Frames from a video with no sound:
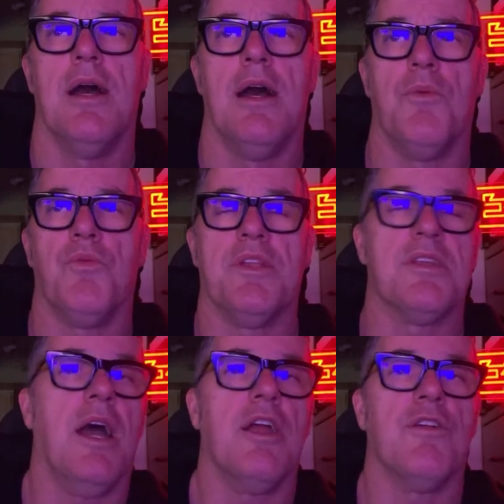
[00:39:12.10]

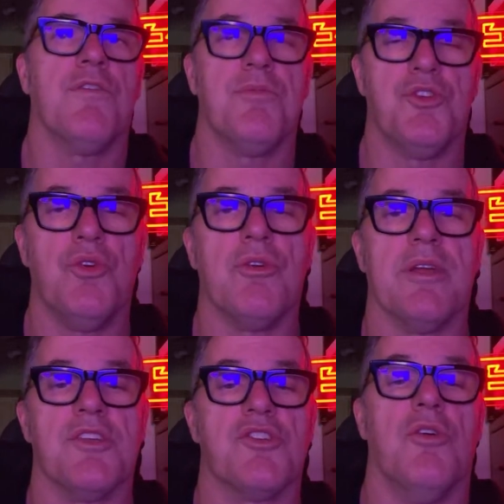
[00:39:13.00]
retired from
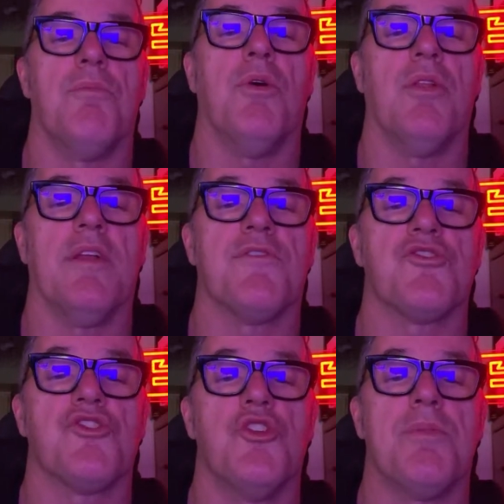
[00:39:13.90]
touring, so Bowling for
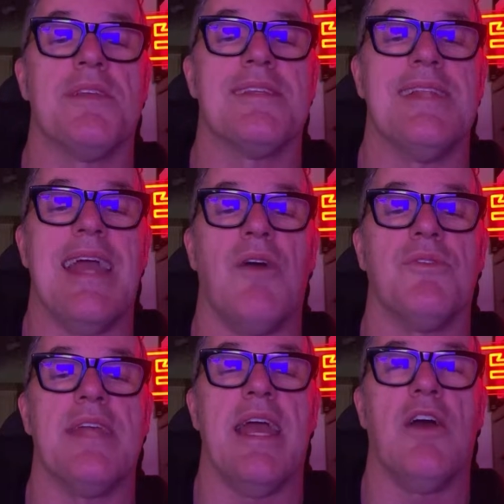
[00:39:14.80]
Soup is now
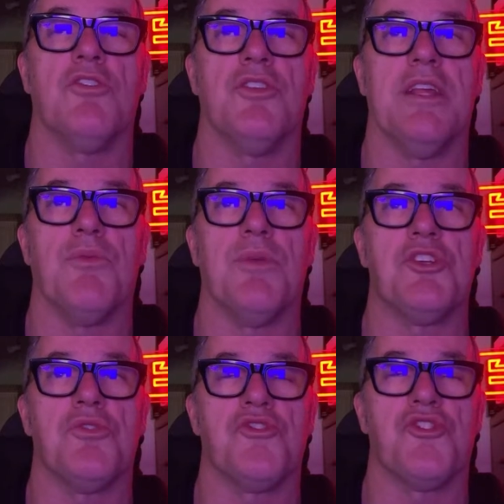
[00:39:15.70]
down to the
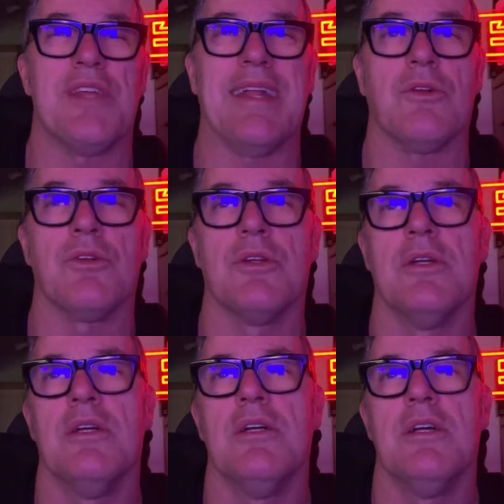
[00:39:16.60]
original singer,
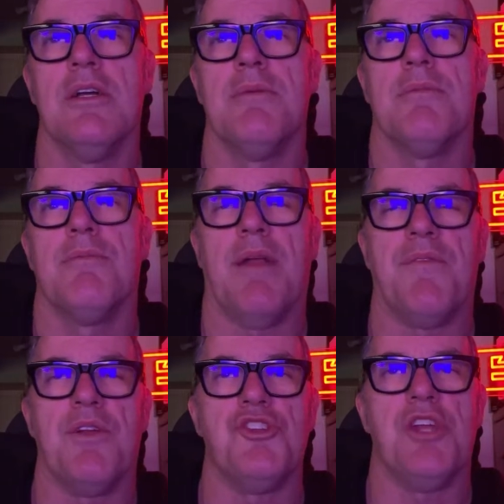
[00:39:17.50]
my
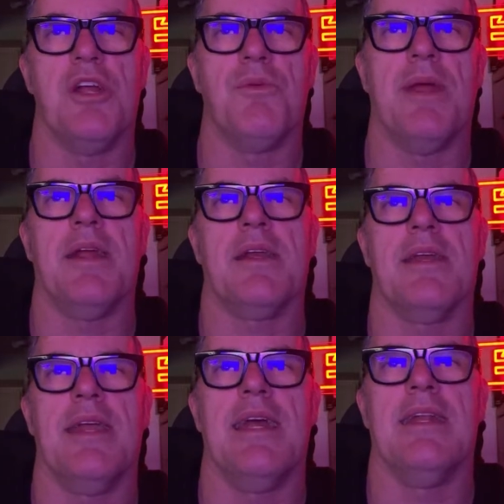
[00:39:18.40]
friend Jared Reddick,
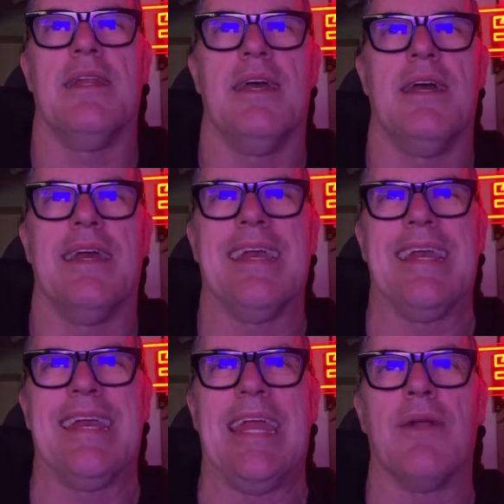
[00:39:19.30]
and
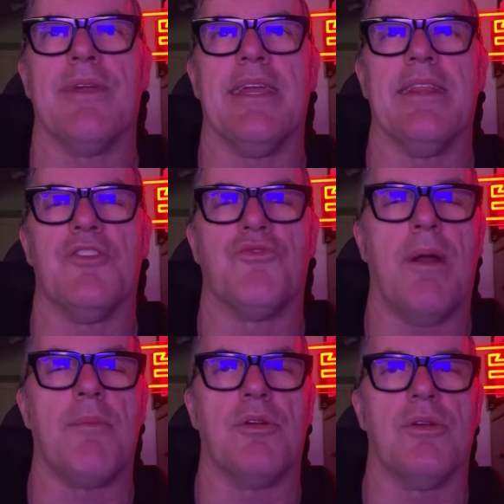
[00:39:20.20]
Gary, the
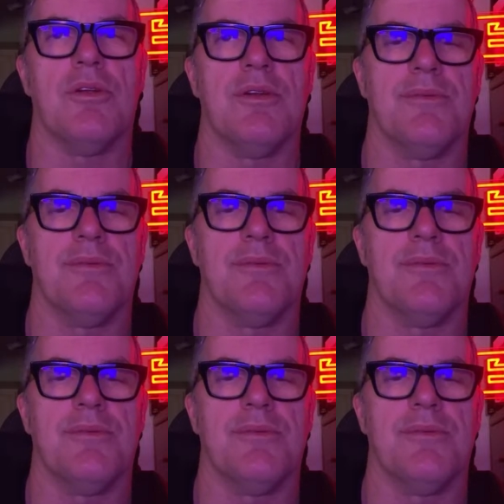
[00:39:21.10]
drummer.